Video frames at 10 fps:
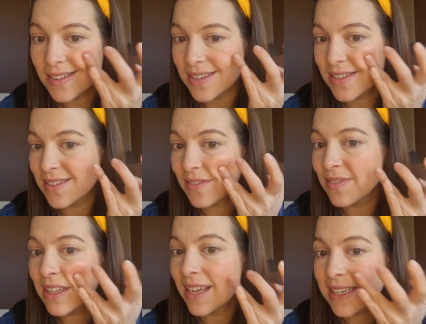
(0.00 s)
just
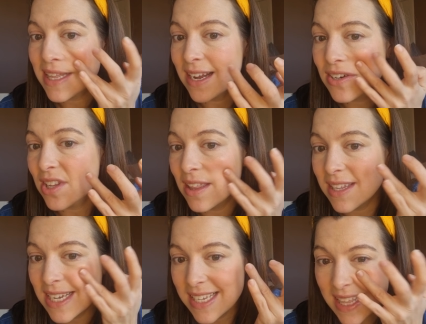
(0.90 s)
realised that actually the
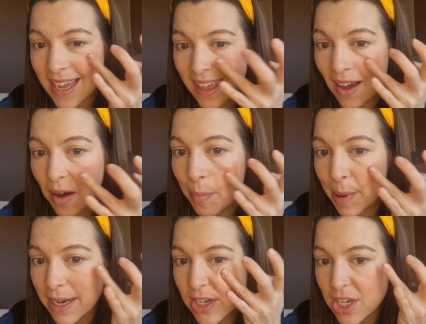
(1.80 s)
days that I get up
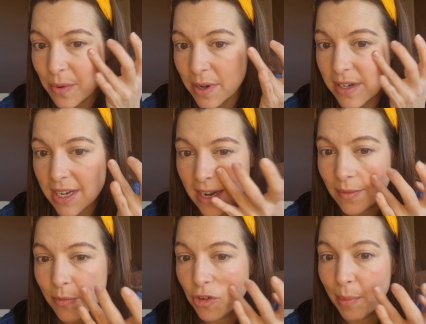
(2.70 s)
and showered
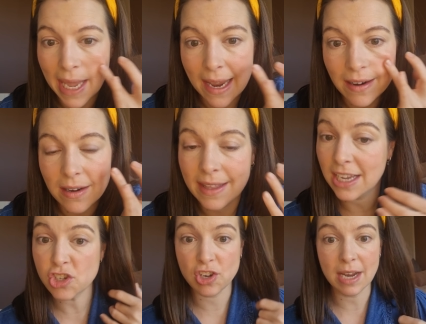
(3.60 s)
and do my hair, like I
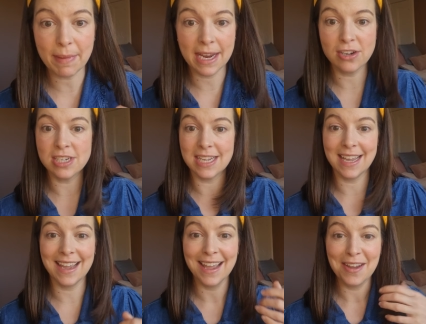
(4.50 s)
straightened my hair
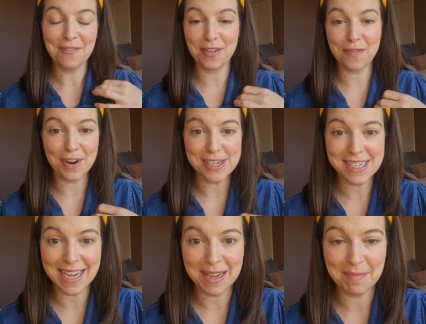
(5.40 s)
today for the first
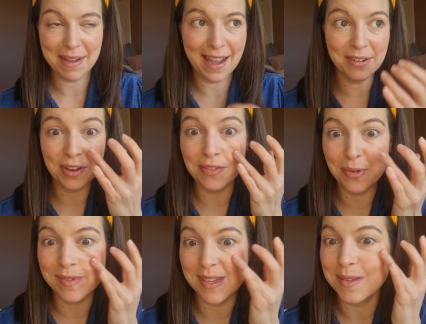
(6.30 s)
time, I don't even
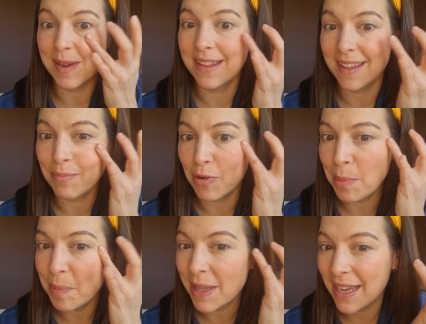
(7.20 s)
know since when, like
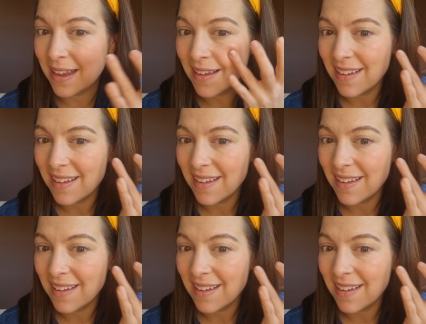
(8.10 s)
probably,